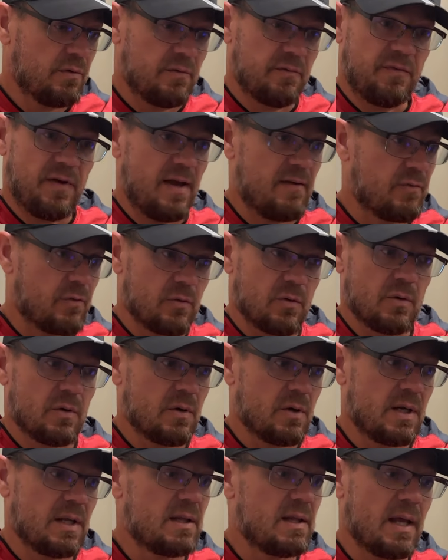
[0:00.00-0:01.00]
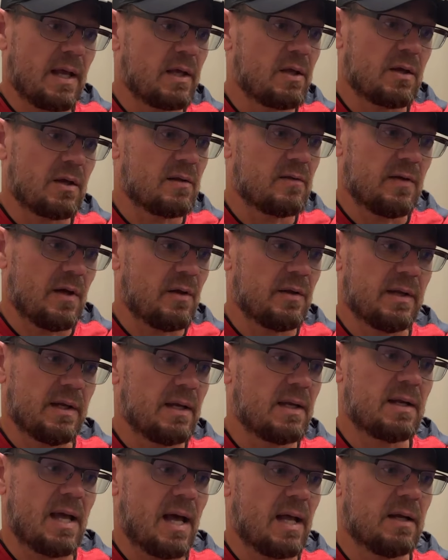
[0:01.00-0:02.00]
favoring or anything. You can tell that
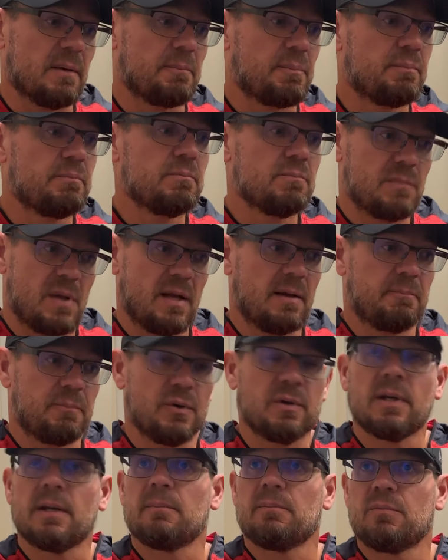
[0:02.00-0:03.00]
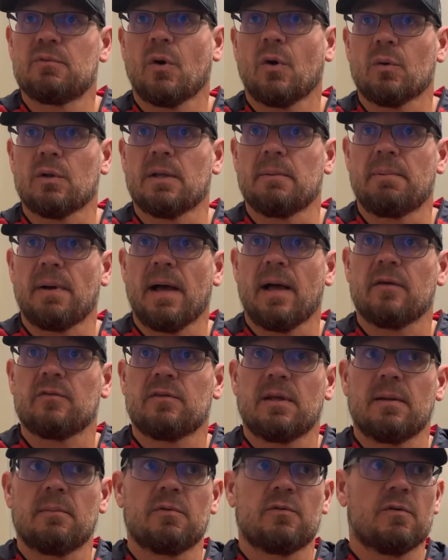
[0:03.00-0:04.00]
he kind of had put it totally past
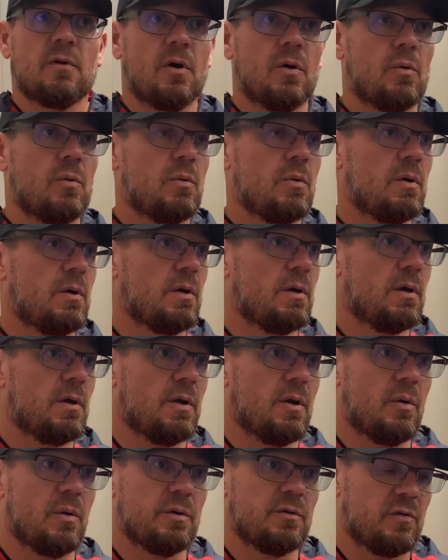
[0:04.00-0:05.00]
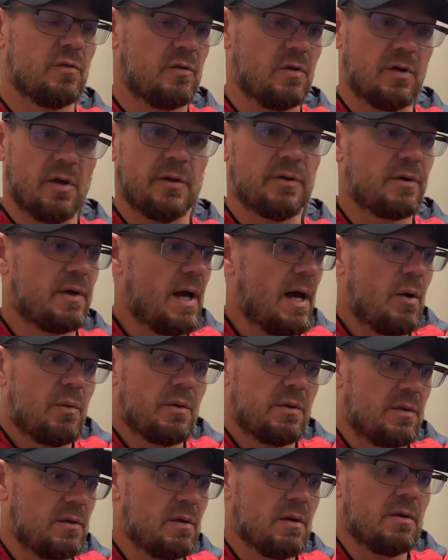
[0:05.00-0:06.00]
him. So, you know, and just another guy
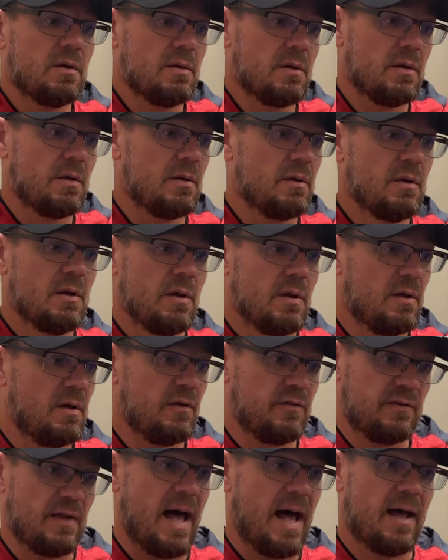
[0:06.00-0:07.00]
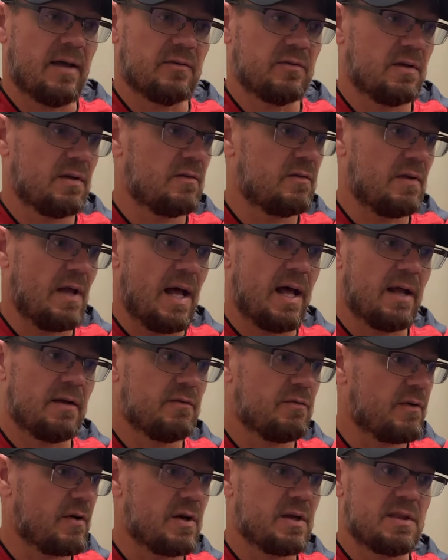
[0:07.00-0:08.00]
with the size inside,
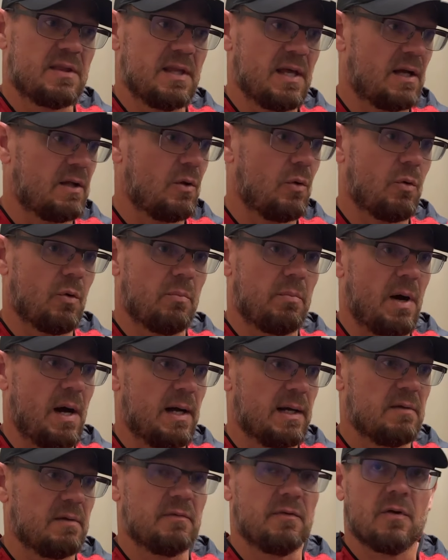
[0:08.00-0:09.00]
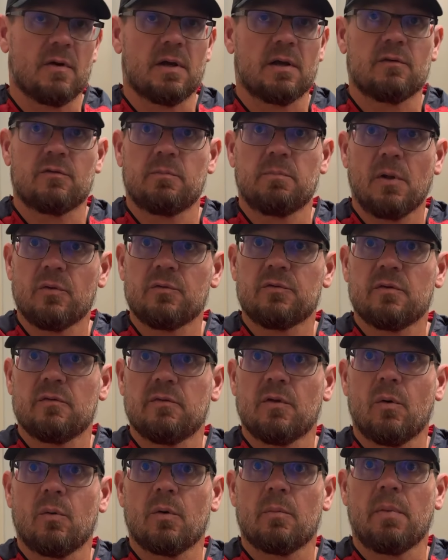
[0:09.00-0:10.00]
very thick lower body, very explosive
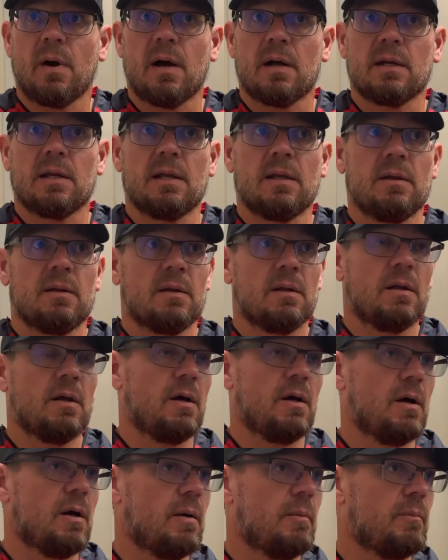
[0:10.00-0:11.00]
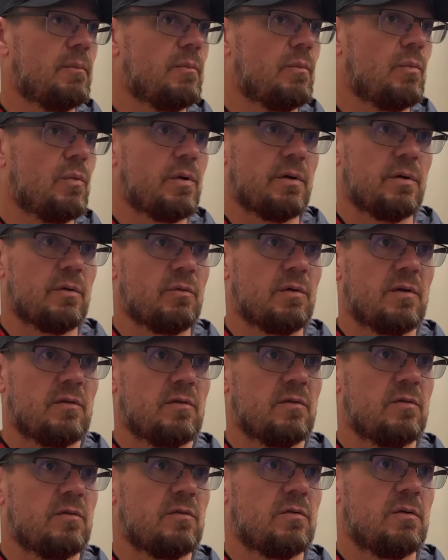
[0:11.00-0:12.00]
lower body. One of the
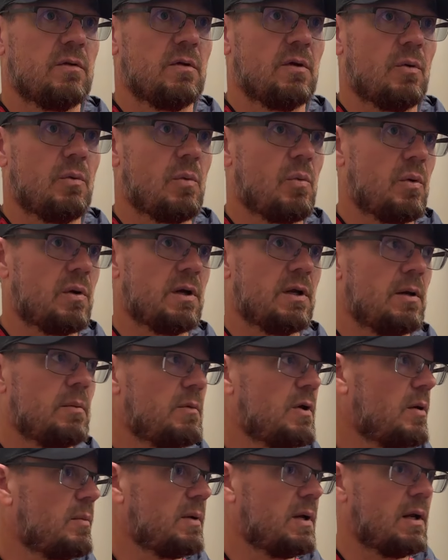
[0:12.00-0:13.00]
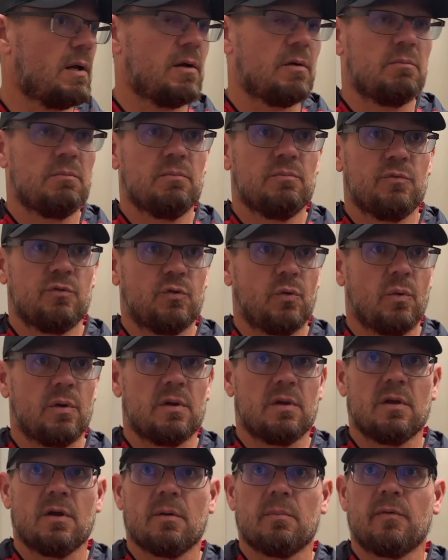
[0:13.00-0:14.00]
reasons, you know, we wanted him coming out of Troy
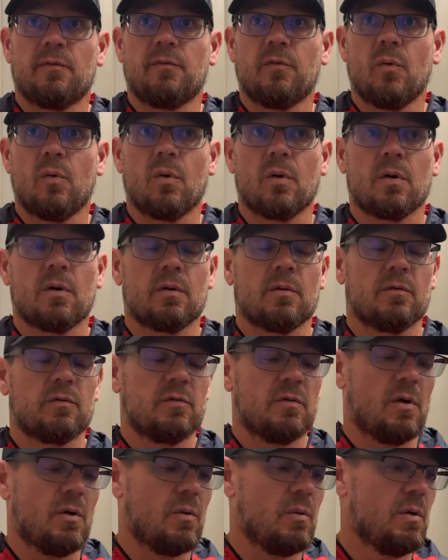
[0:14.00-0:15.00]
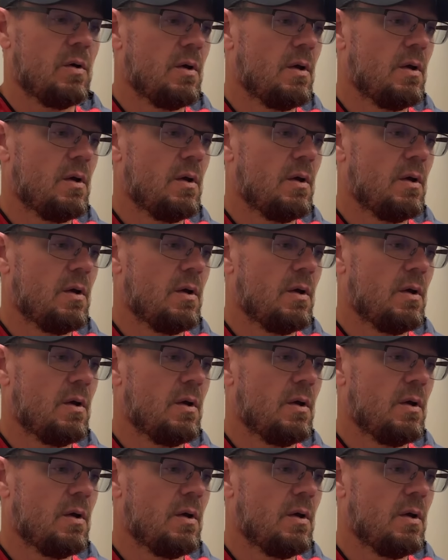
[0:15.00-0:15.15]
the year before. So